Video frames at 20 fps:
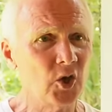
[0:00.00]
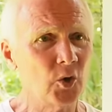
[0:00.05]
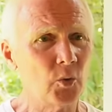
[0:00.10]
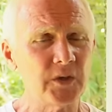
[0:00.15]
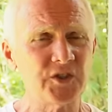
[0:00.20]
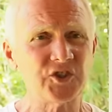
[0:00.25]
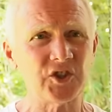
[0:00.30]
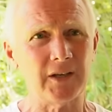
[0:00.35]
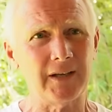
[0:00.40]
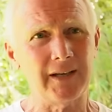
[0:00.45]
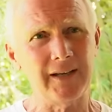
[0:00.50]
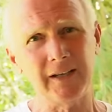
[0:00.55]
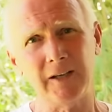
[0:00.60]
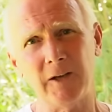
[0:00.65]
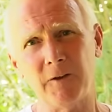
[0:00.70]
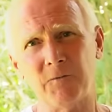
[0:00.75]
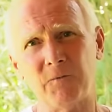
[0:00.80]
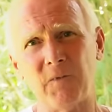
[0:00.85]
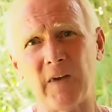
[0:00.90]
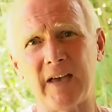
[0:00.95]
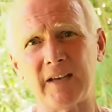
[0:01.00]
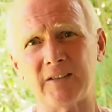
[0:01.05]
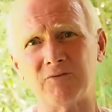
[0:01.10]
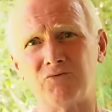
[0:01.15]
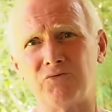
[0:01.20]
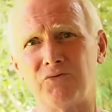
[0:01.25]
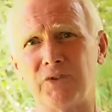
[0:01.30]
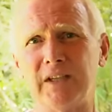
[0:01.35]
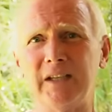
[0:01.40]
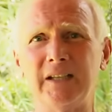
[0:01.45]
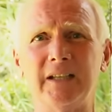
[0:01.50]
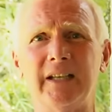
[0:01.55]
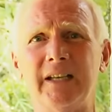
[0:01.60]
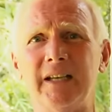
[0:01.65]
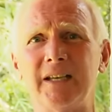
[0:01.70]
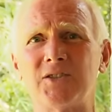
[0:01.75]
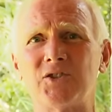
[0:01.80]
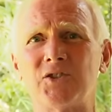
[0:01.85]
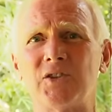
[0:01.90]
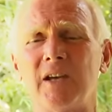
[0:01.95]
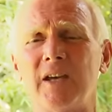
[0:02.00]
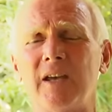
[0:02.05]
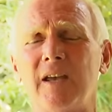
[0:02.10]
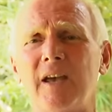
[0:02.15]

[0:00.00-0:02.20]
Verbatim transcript: which in effect really is a,